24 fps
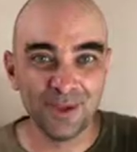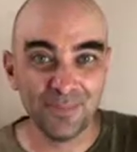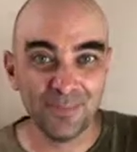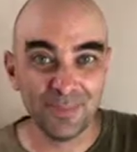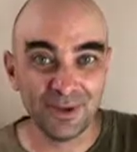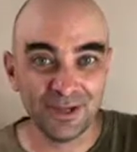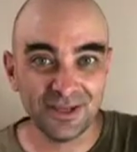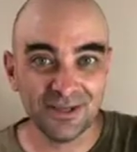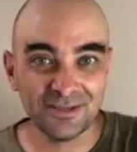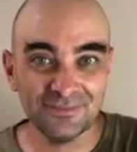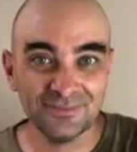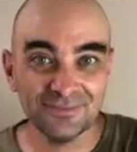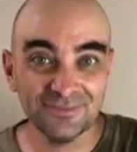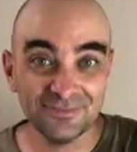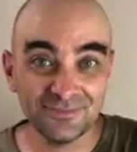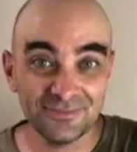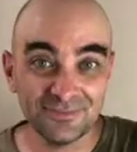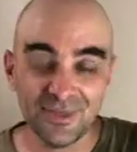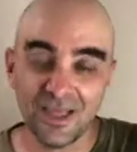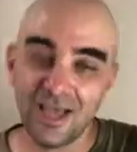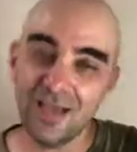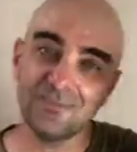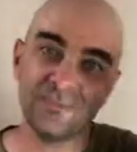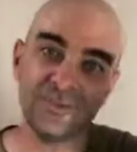But
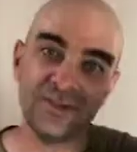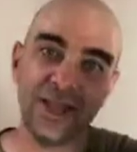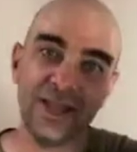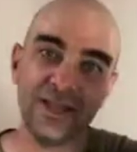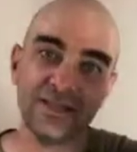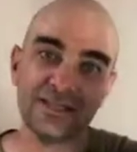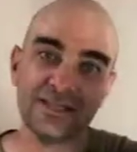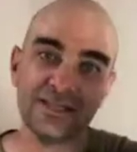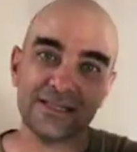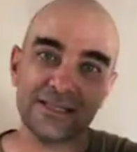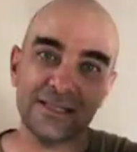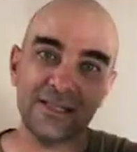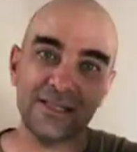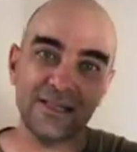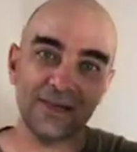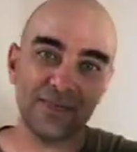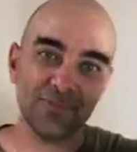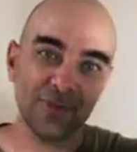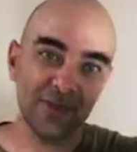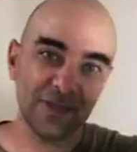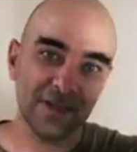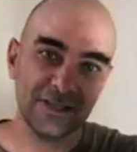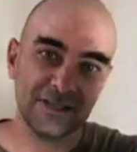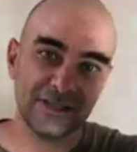I'm glad to see you. I
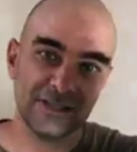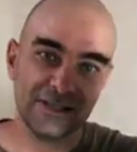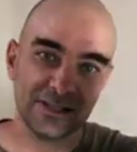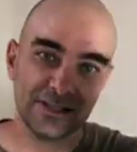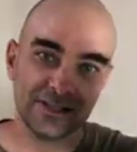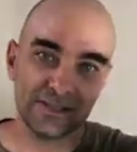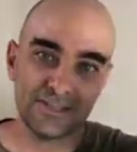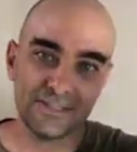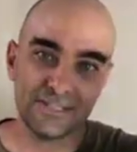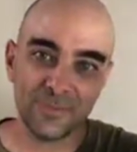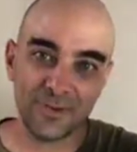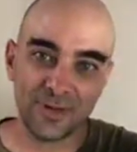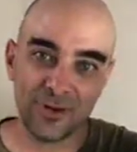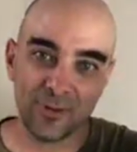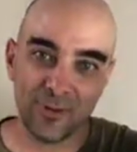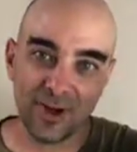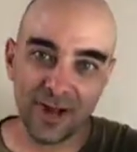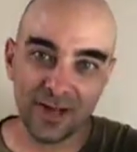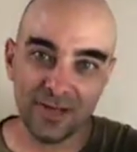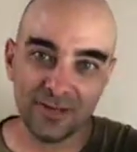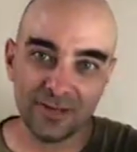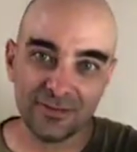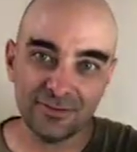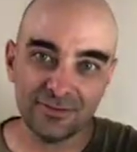mean, it's been a
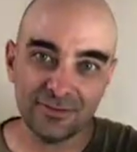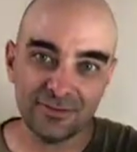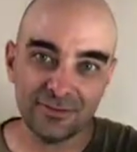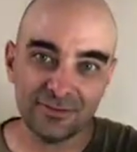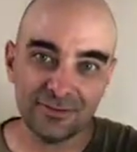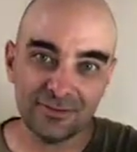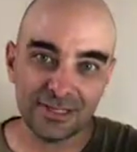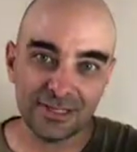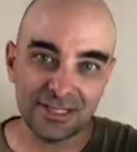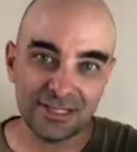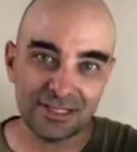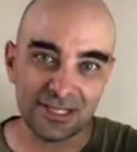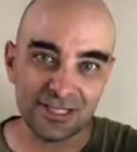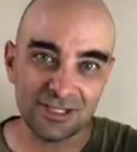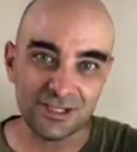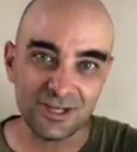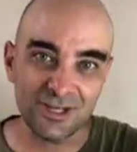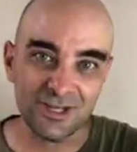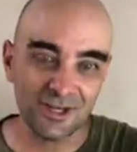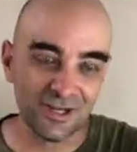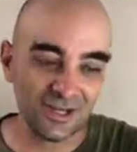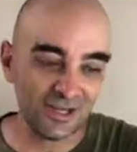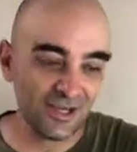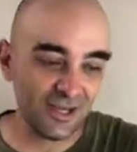while since I saw
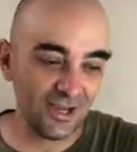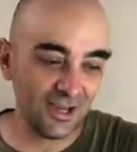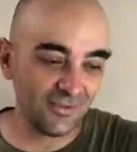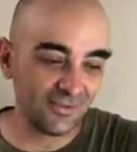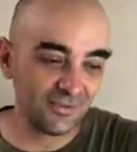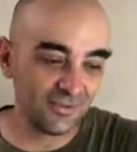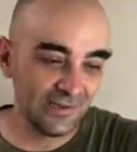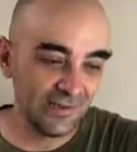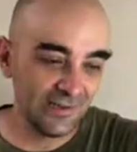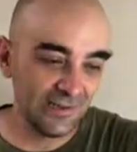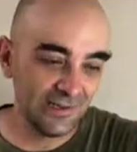you on a live.